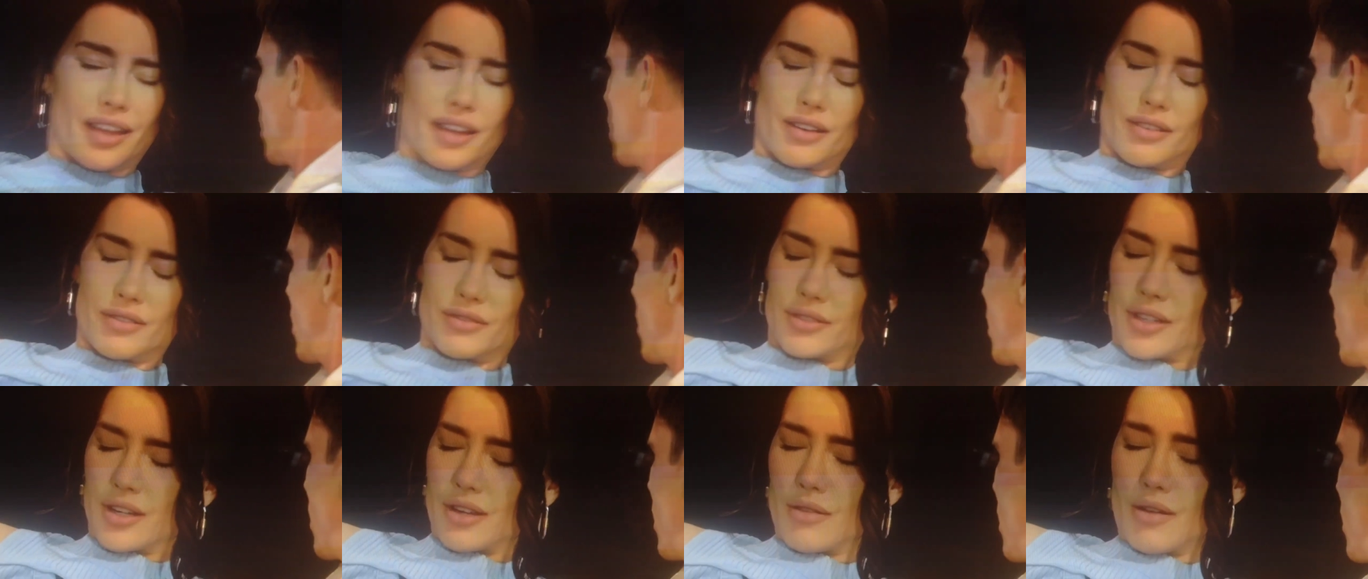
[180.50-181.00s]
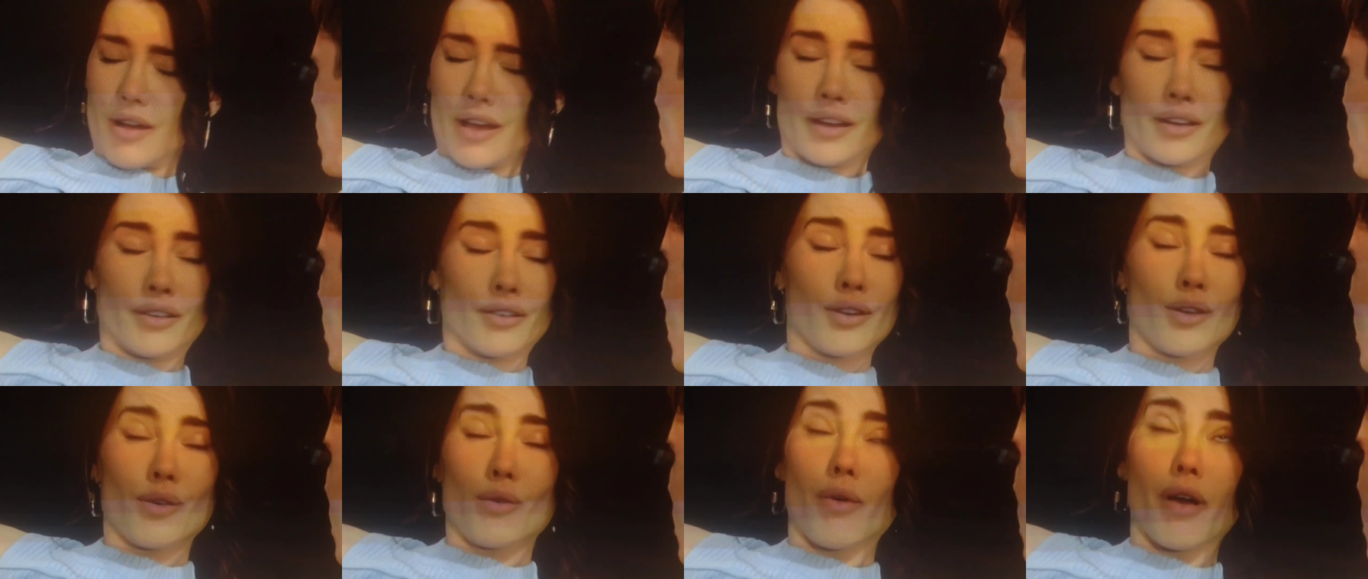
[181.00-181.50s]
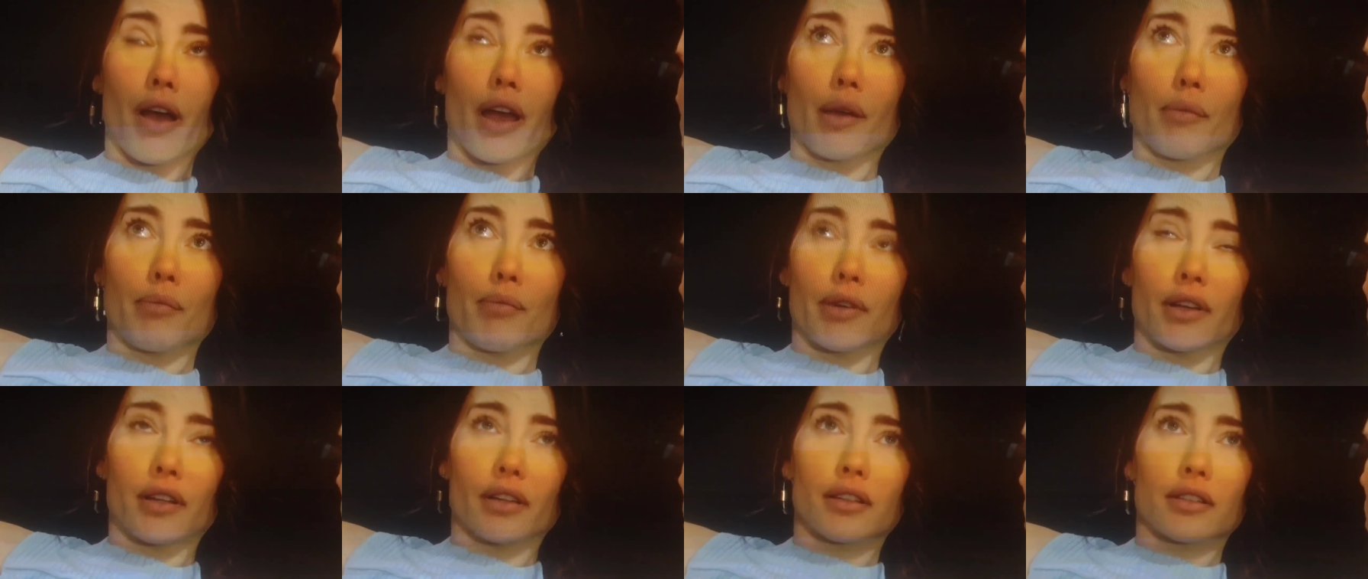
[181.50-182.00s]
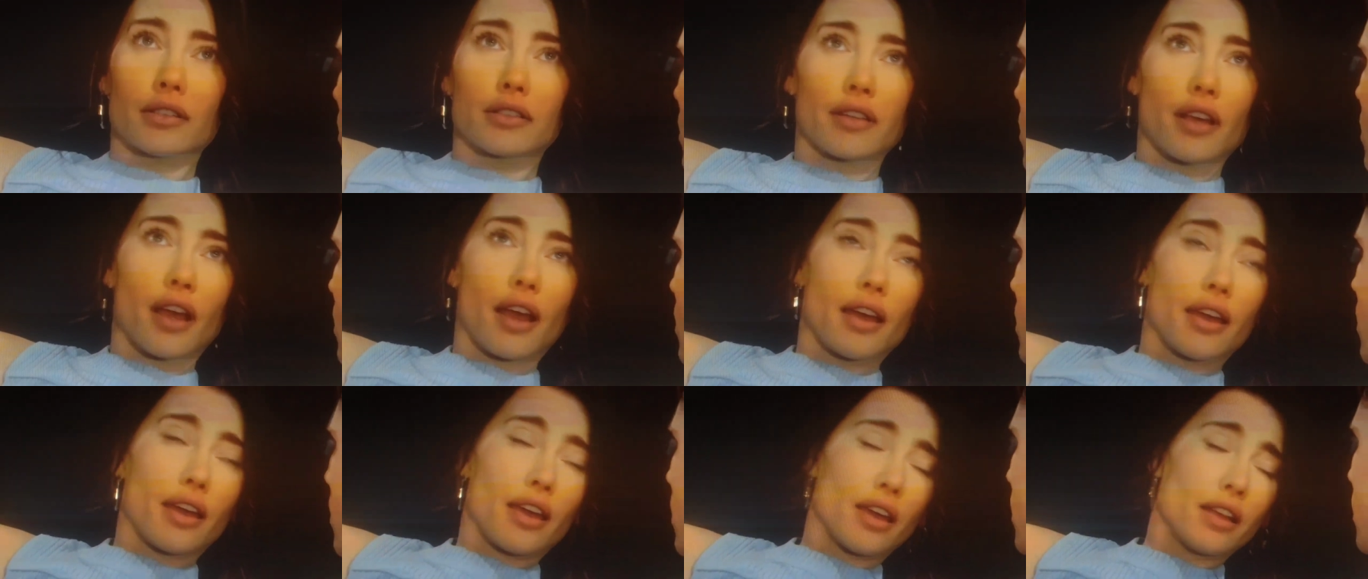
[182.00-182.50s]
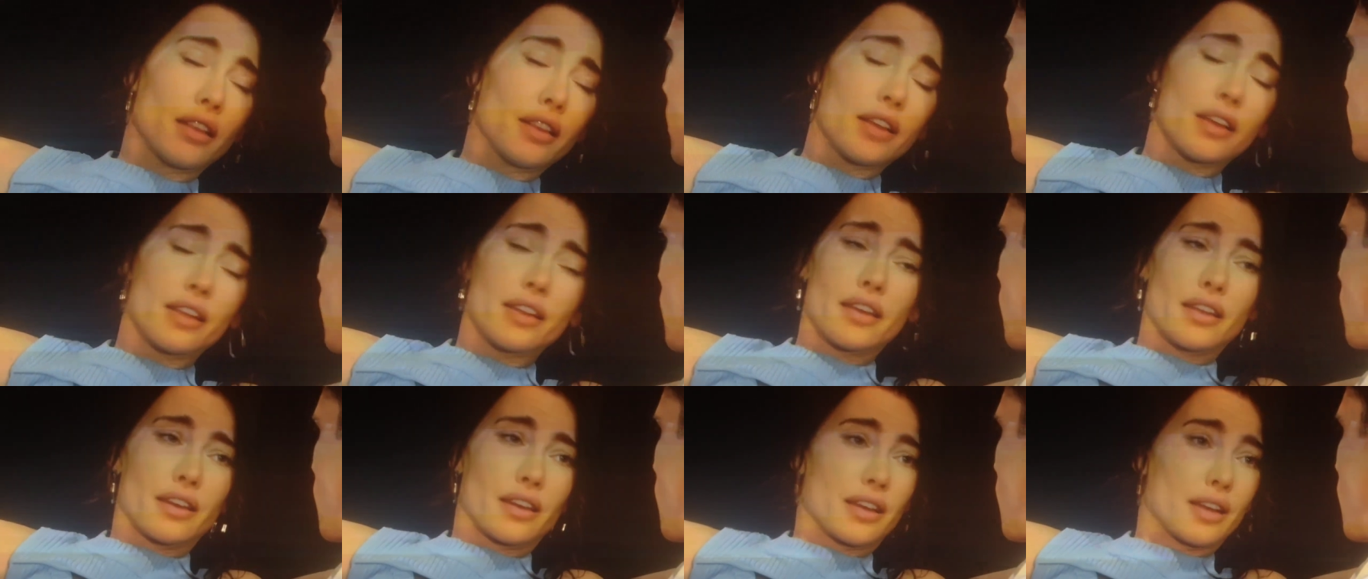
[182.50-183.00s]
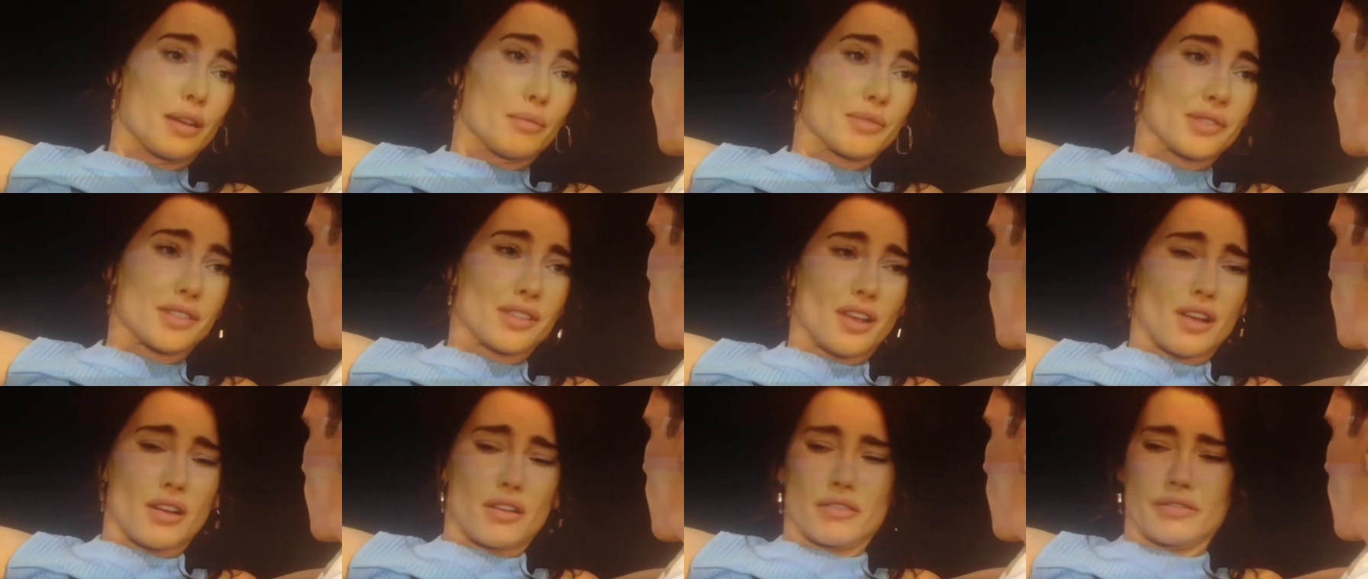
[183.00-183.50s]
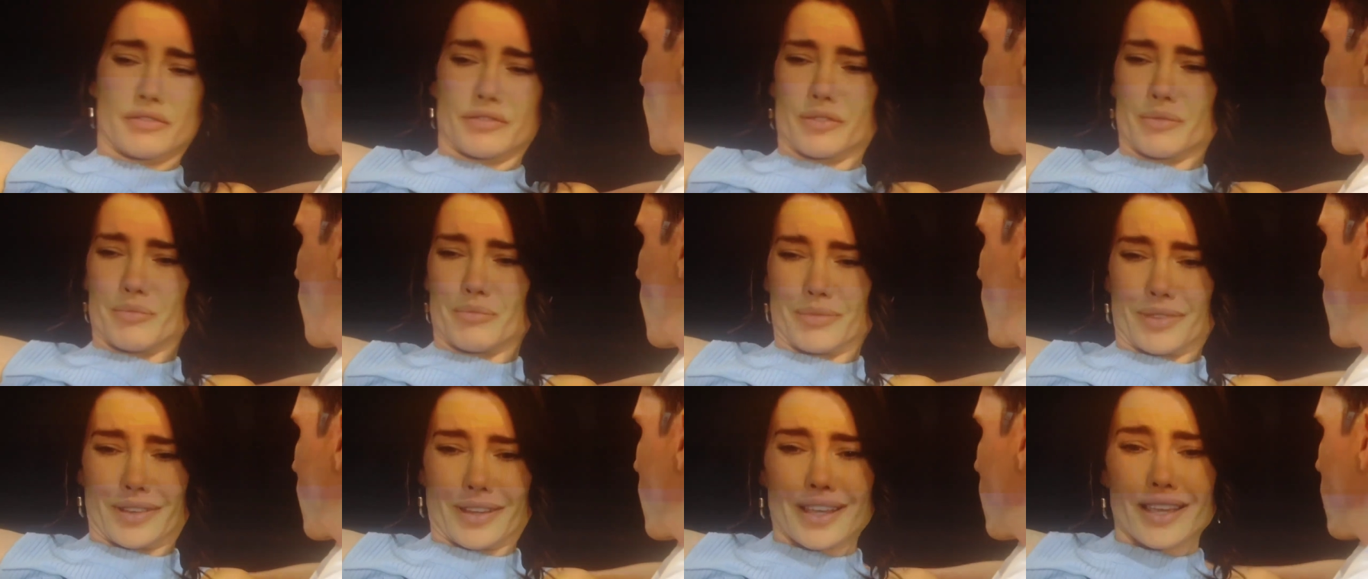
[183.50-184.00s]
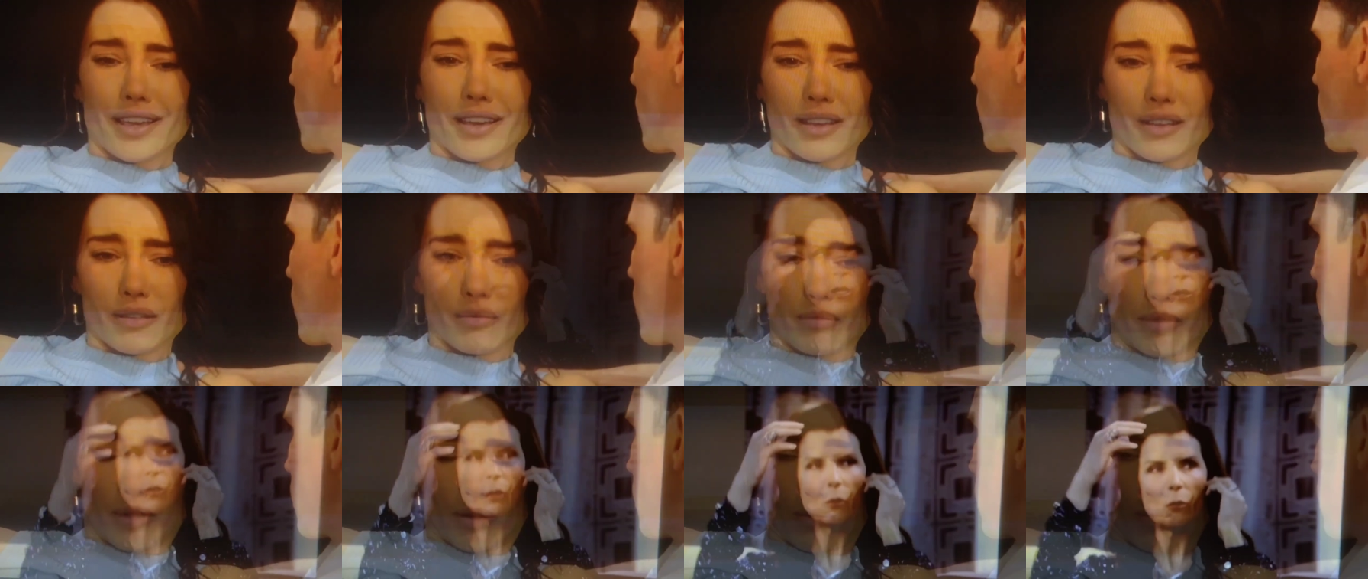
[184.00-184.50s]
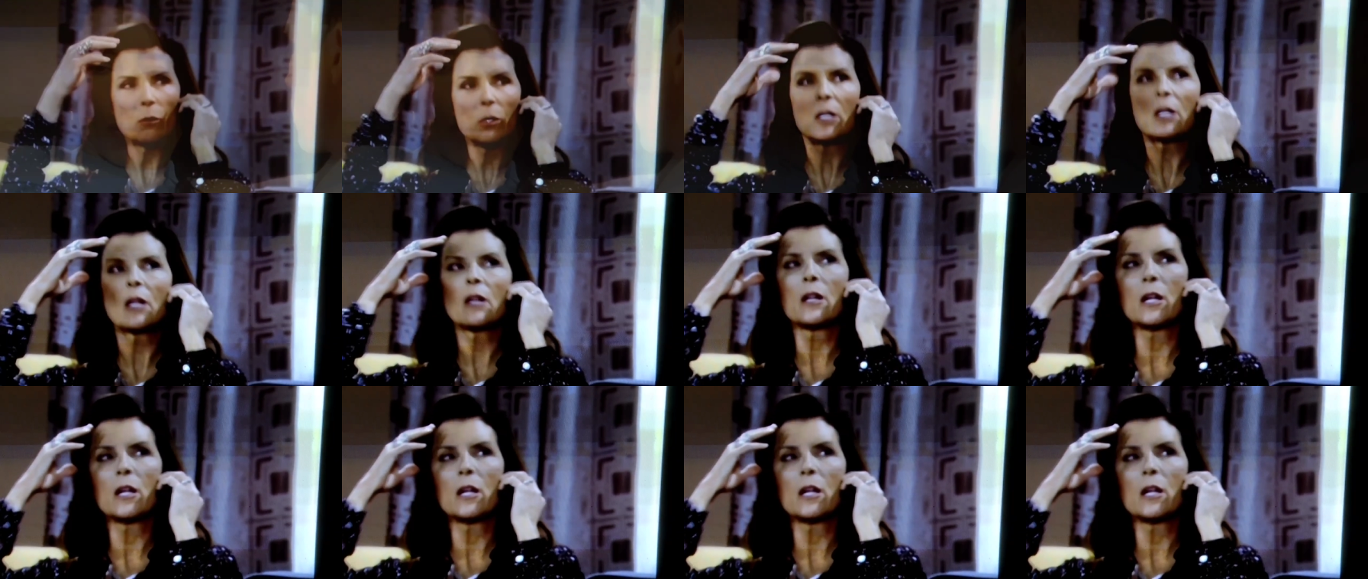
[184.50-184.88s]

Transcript: I don't know. I don't know why Bill is alienating himself from Liam and